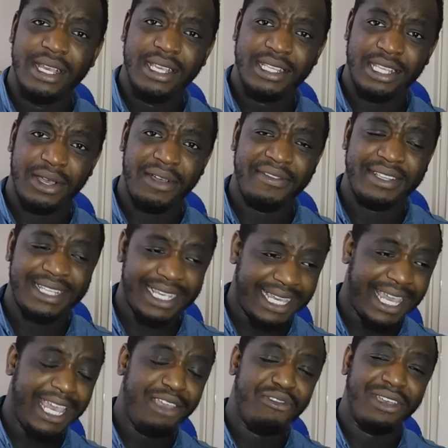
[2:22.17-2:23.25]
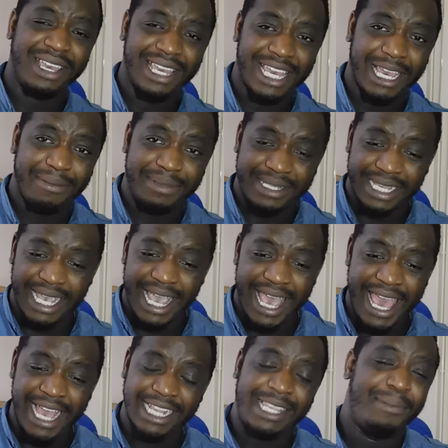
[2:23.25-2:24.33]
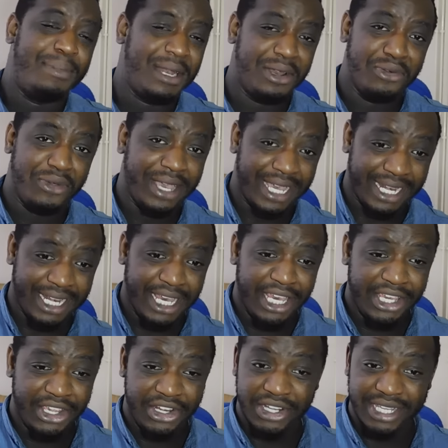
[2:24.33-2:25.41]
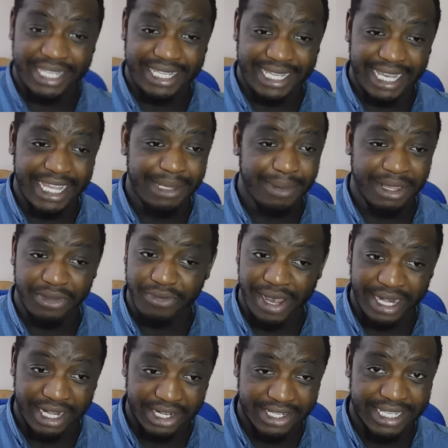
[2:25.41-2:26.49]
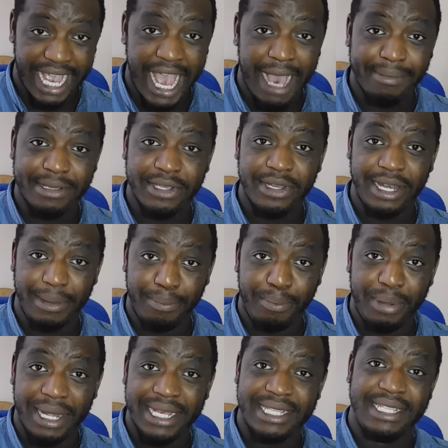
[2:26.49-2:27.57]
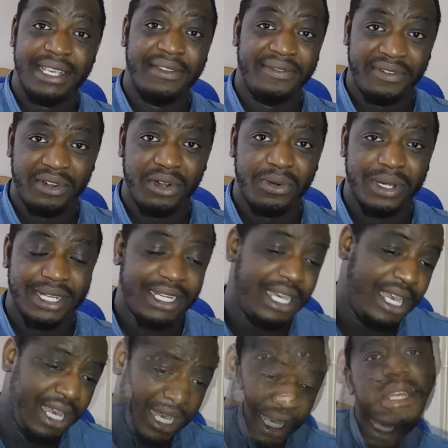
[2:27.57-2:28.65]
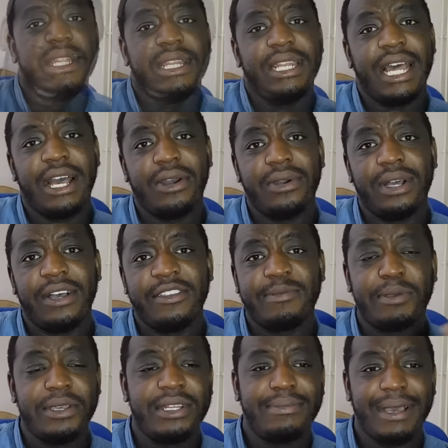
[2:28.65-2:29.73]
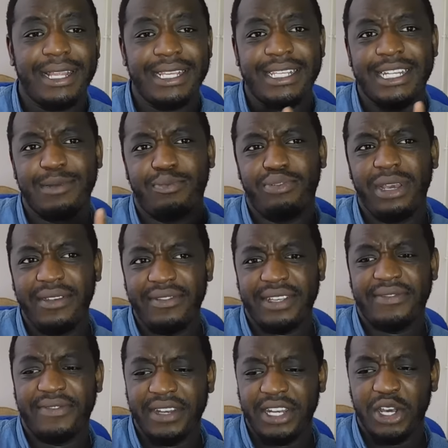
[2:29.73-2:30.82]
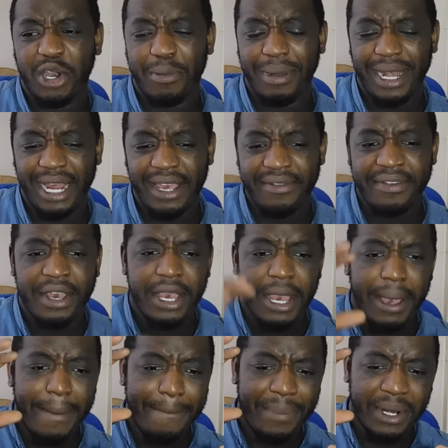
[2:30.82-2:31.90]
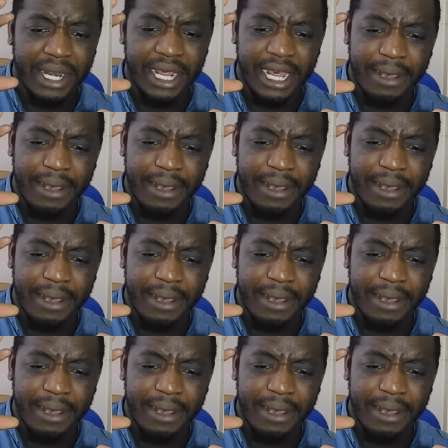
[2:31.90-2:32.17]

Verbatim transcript: so obviously Kieran Gibbs, Hector Bellerin, you just see them on the radar just absolutely blitzing forward. Now, I've spoken about this in a previous video, I believe, but